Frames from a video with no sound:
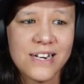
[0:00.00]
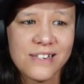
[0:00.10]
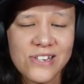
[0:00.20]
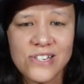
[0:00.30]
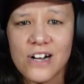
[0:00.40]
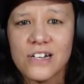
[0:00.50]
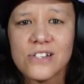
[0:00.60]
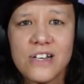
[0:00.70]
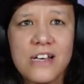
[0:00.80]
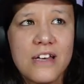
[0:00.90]
it
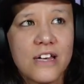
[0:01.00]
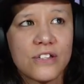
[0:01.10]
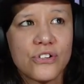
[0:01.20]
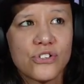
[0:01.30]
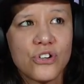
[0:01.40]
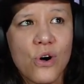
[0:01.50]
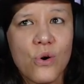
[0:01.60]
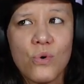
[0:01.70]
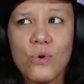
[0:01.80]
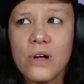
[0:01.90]
sucks, and there's
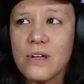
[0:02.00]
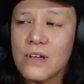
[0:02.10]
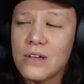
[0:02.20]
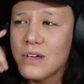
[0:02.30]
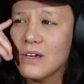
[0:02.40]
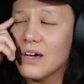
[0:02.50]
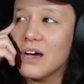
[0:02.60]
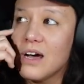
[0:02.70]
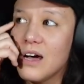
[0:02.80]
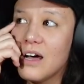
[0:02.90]
no
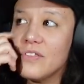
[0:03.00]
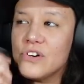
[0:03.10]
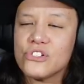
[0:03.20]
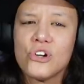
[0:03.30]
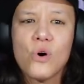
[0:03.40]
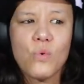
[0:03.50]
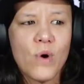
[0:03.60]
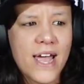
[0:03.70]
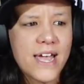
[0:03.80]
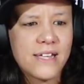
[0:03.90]
uh there's no
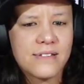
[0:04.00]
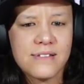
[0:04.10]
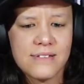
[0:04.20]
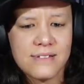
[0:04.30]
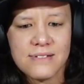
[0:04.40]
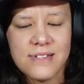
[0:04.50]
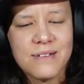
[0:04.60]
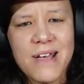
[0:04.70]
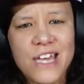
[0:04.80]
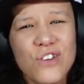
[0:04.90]
way to
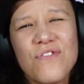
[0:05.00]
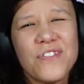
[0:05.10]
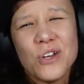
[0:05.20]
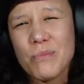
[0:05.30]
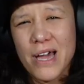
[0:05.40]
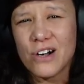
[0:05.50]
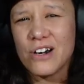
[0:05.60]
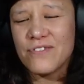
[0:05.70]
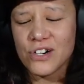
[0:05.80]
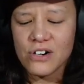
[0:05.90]
make you feel better
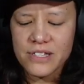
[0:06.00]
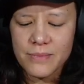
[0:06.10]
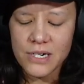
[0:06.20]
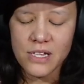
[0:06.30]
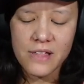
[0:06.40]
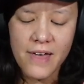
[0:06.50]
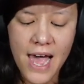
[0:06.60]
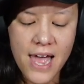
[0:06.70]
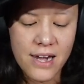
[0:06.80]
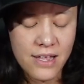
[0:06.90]
if you're in the middle of
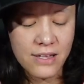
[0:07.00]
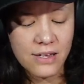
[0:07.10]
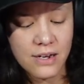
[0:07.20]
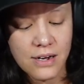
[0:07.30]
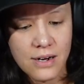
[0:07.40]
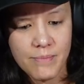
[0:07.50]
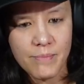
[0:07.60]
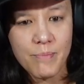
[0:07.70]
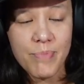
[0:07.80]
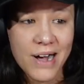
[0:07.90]
that.
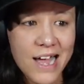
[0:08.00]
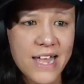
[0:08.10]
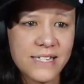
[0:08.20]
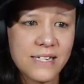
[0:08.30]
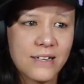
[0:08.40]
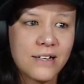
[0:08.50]
Um, but